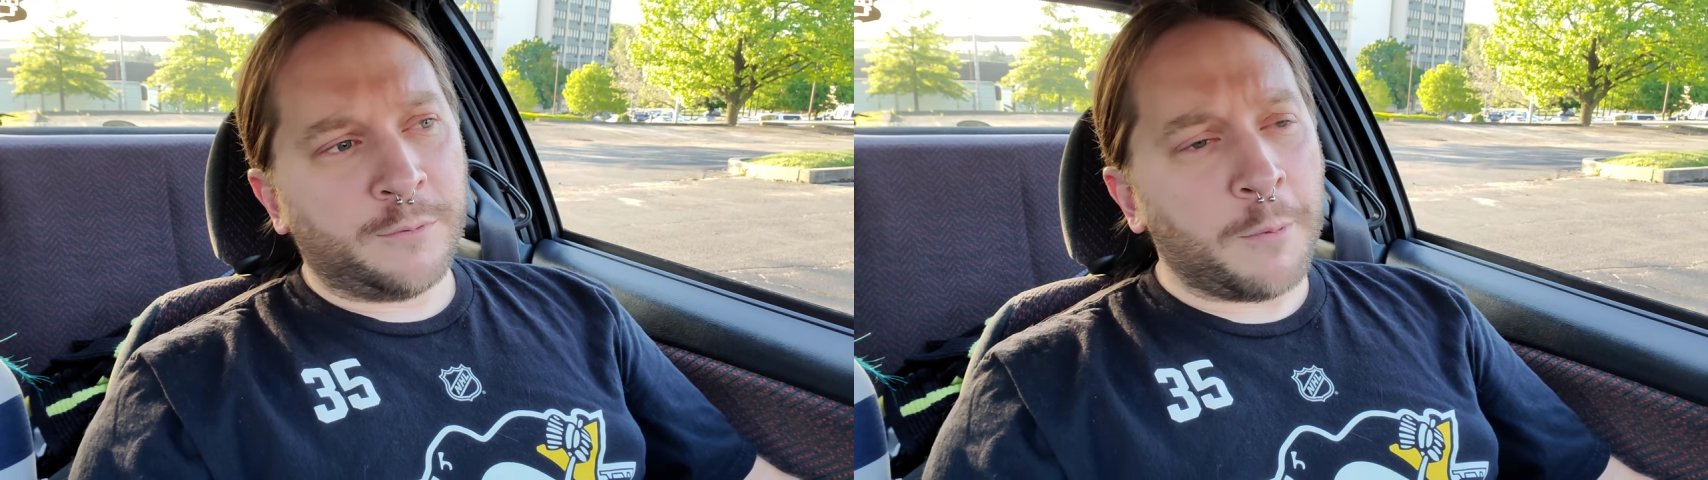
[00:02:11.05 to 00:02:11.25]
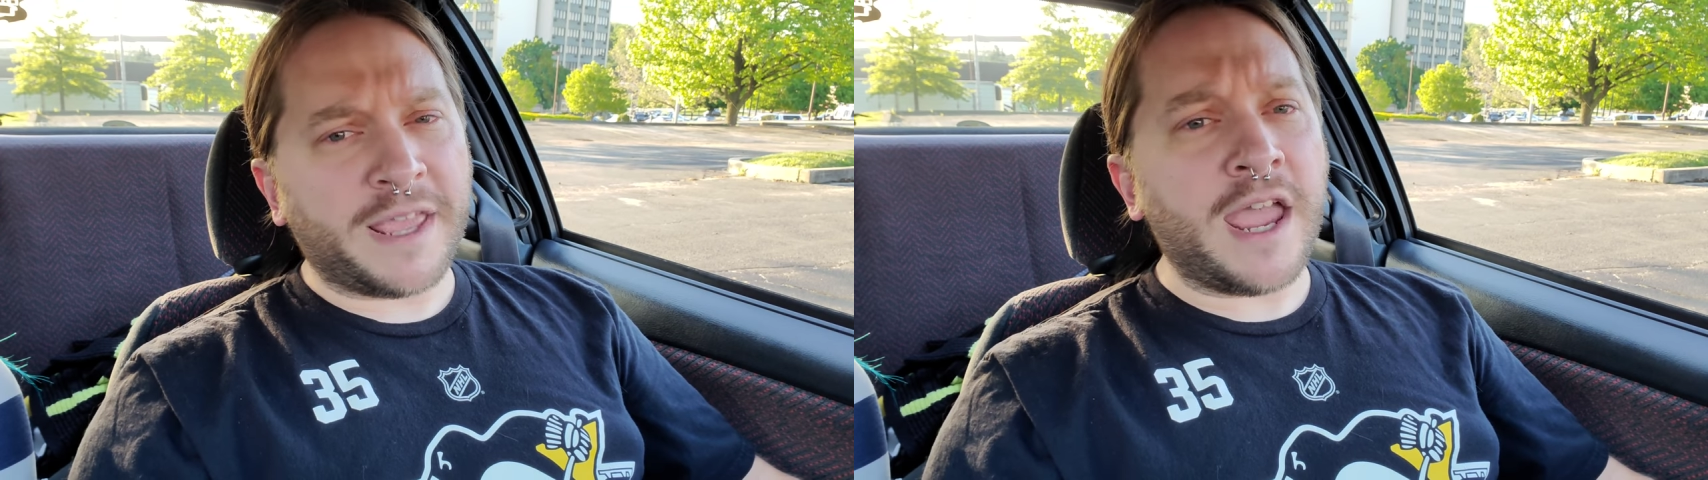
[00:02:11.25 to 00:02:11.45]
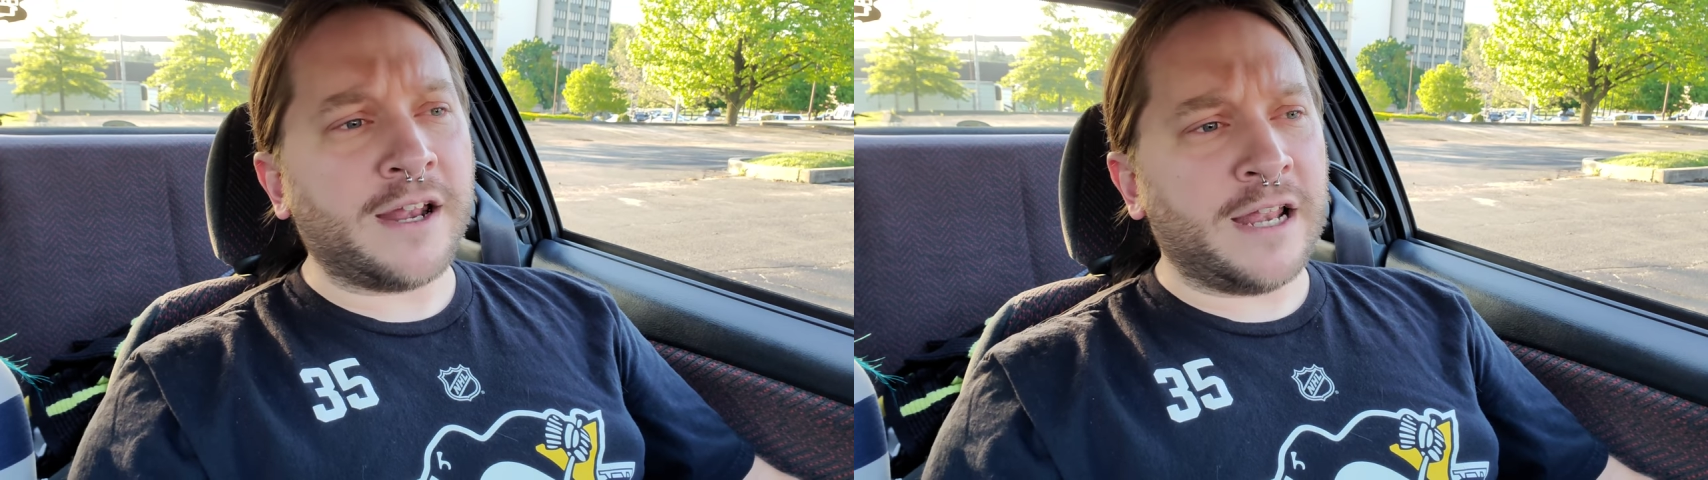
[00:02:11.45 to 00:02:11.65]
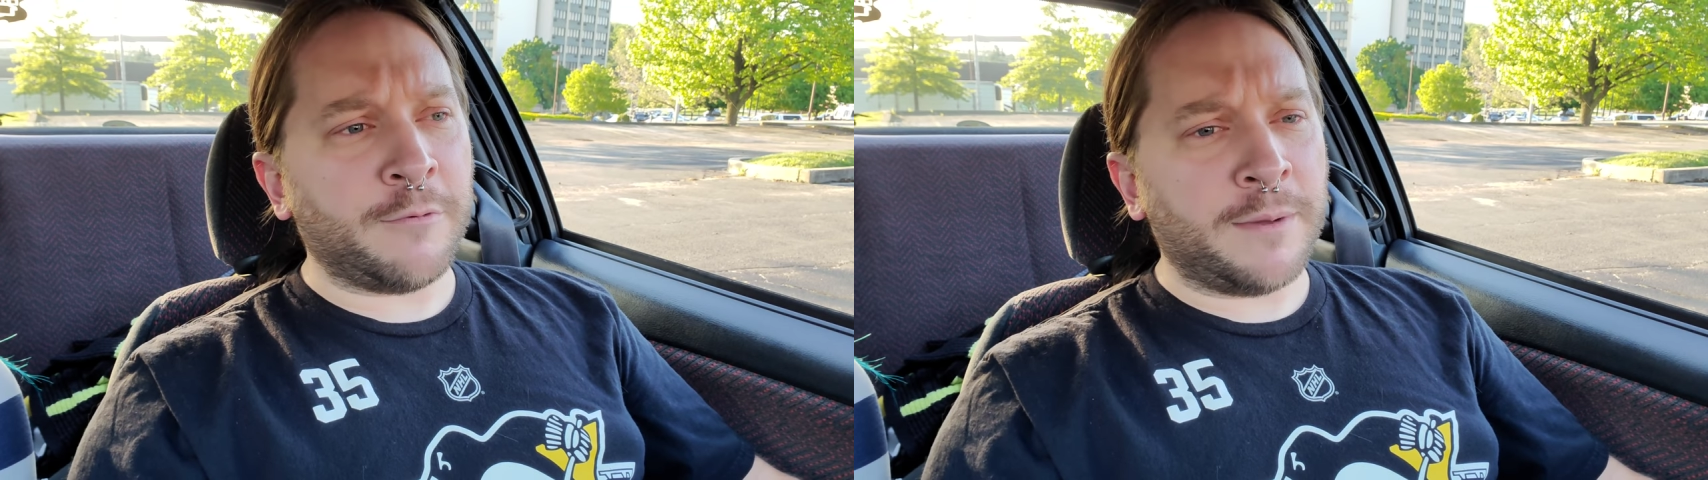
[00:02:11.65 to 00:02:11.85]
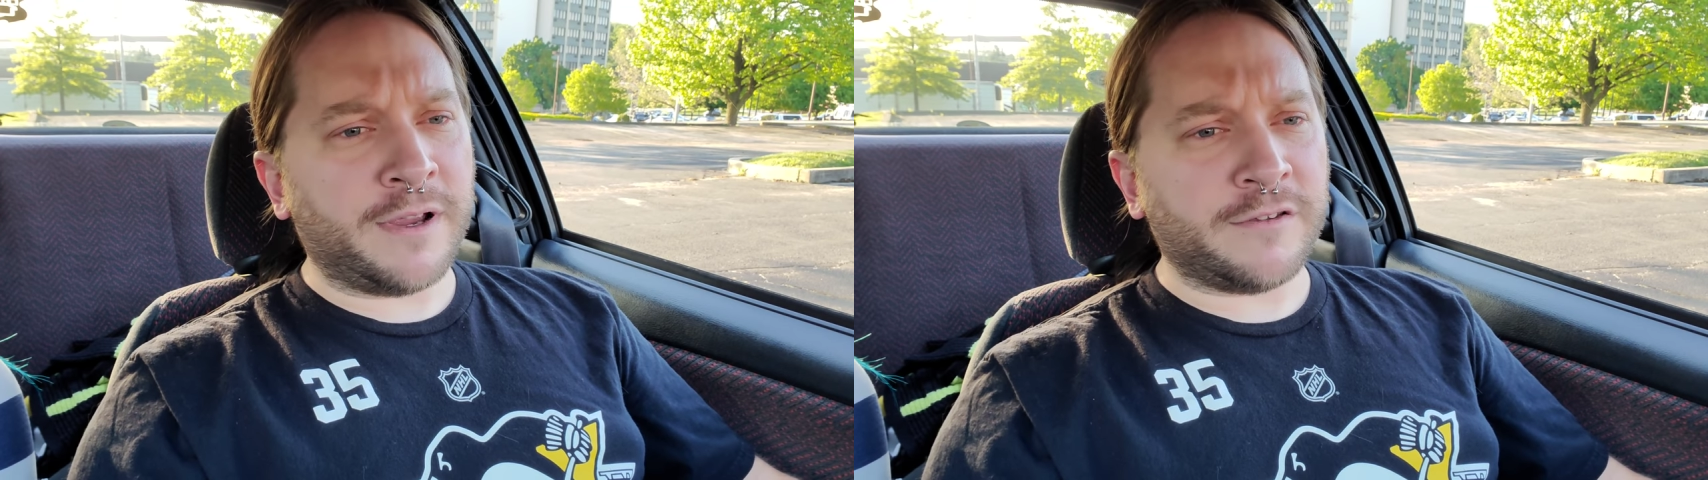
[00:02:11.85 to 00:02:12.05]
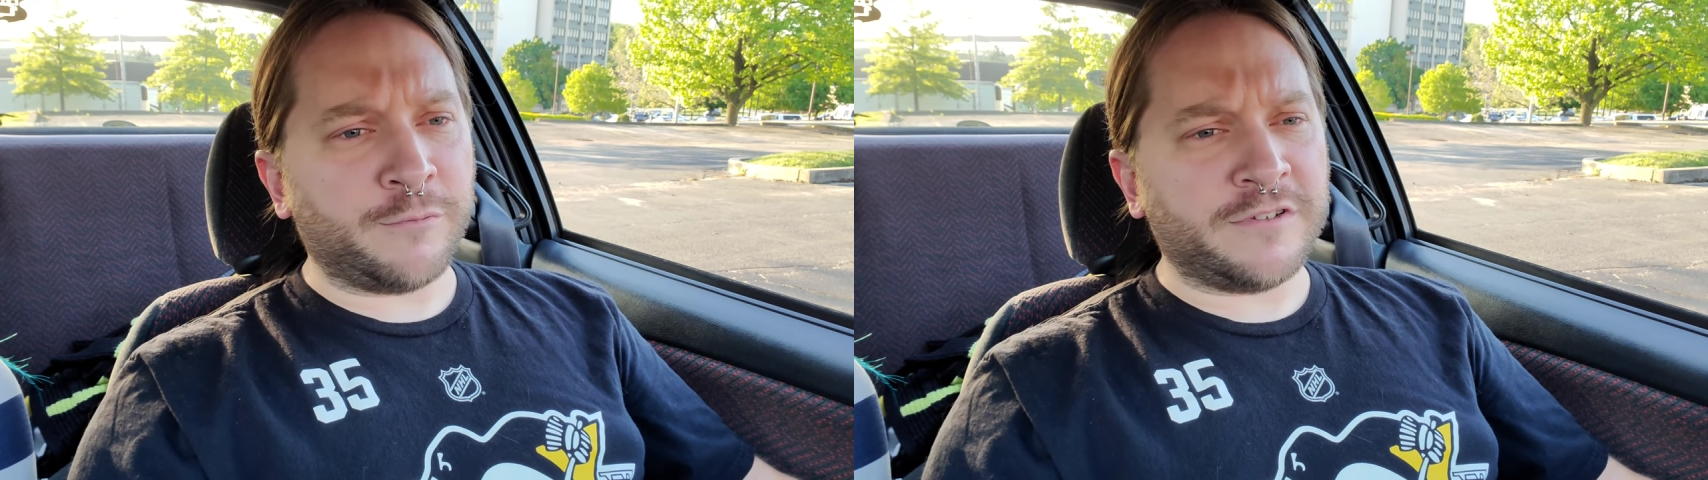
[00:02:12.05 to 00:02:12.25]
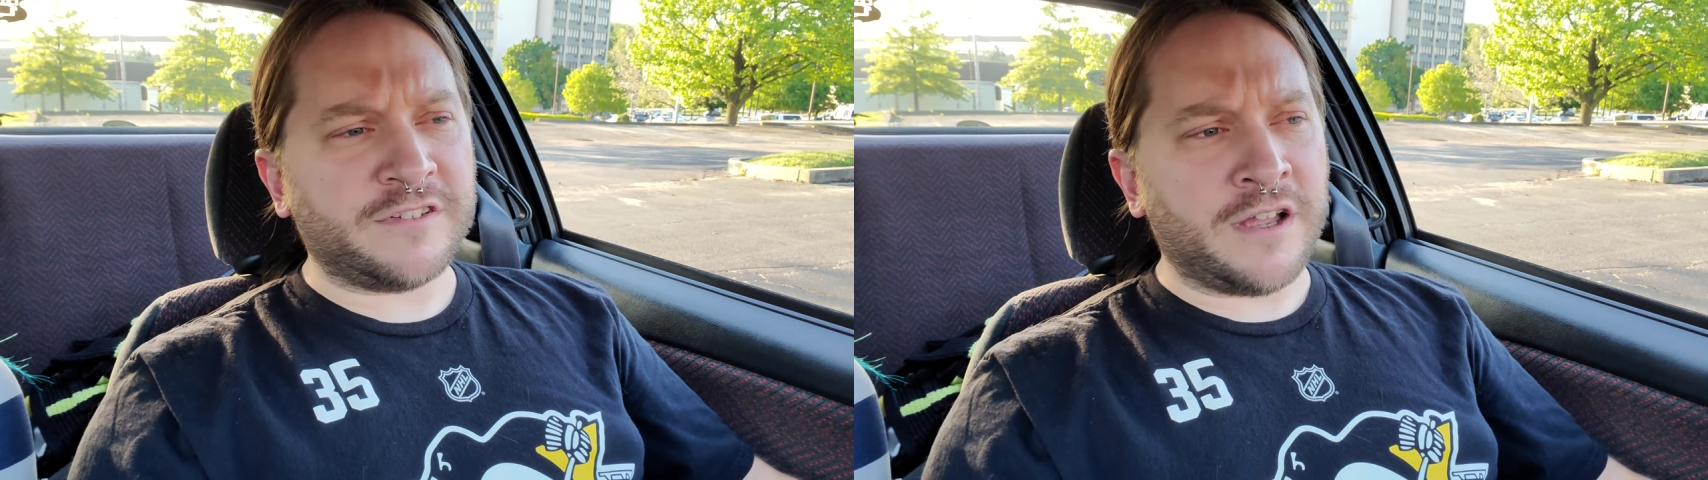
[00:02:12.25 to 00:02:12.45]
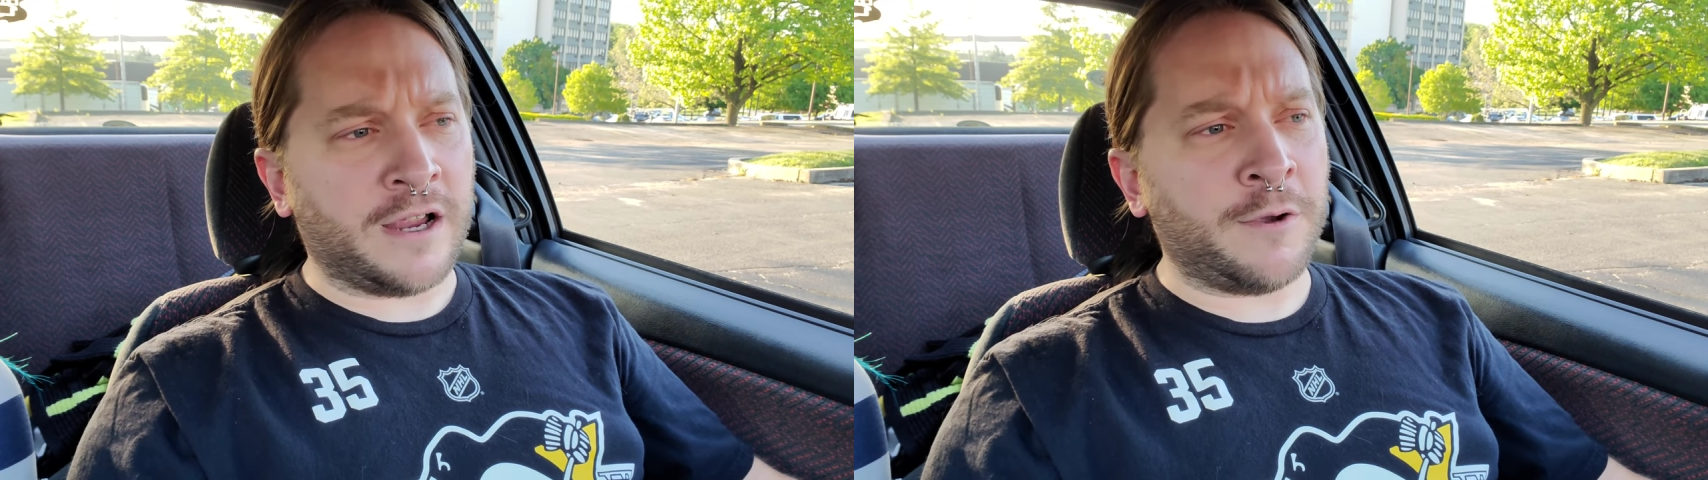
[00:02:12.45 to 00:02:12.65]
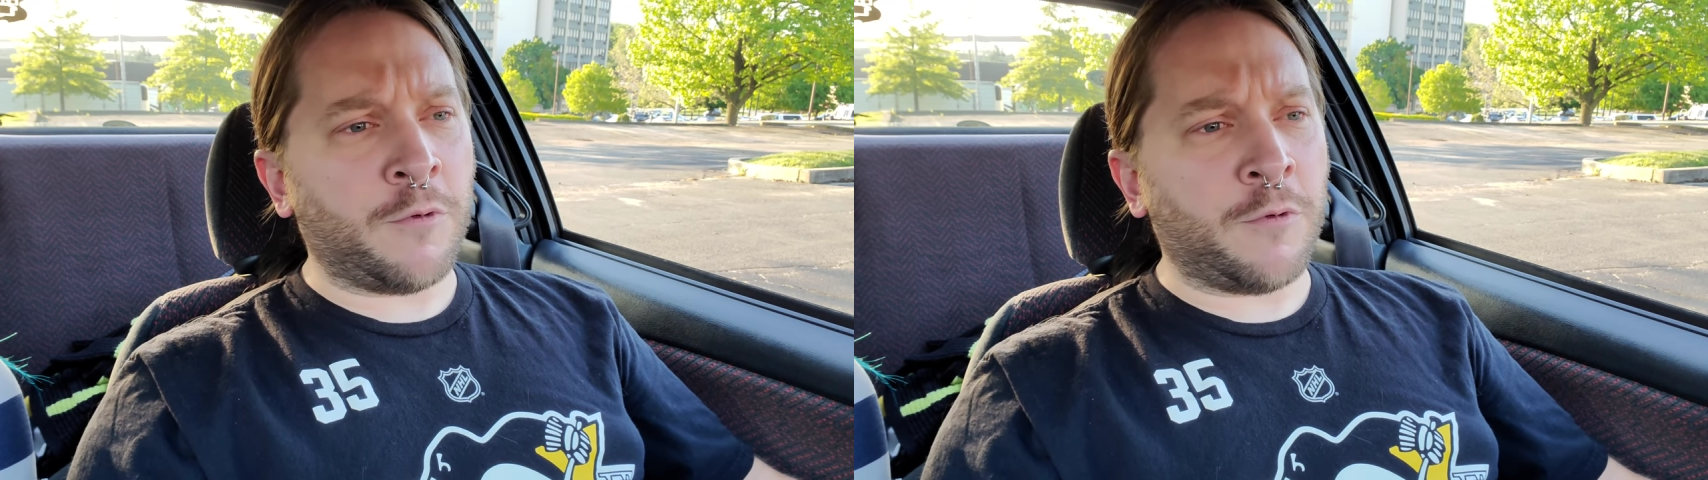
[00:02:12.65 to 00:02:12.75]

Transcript: Well, we can't anyway because we're stuck